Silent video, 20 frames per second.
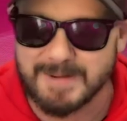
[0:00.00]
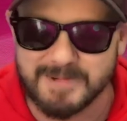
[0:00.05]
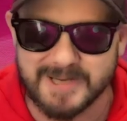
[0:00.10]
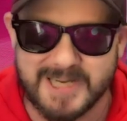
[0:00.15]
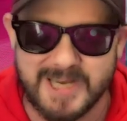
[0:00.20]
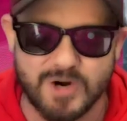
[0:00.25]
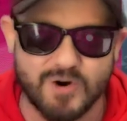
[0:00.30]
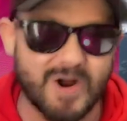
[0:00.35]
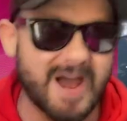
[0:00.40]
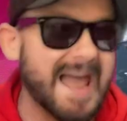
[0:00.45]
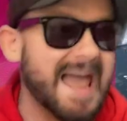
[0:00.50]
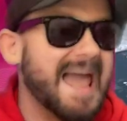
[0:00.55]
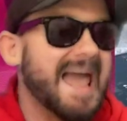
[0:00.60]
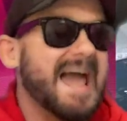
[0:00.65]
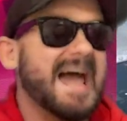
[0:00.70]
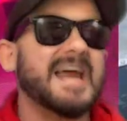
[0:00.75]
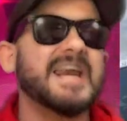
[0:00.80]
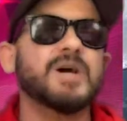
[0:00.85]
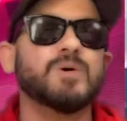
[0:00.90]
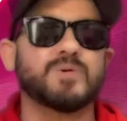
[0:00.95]
Akira,
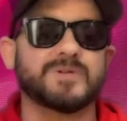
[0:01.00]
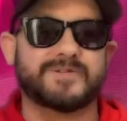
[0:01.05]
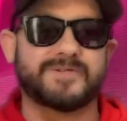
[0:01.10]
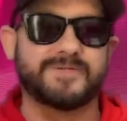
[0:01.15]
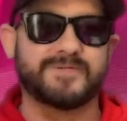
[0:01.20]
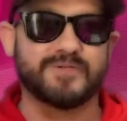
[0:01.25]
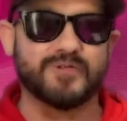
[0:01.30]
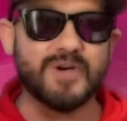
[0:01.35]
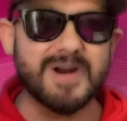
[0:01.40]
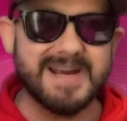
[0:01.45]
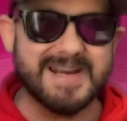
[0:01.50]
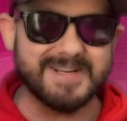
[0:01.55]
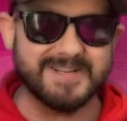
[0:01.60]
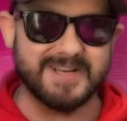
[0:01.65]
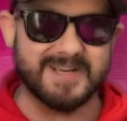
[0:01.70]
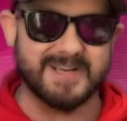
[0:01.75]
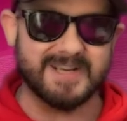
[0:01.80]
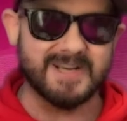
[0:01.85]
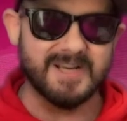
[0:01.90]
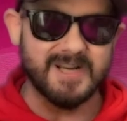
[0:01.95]
and it was
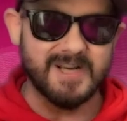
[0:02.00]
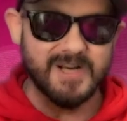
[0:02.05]
freezing.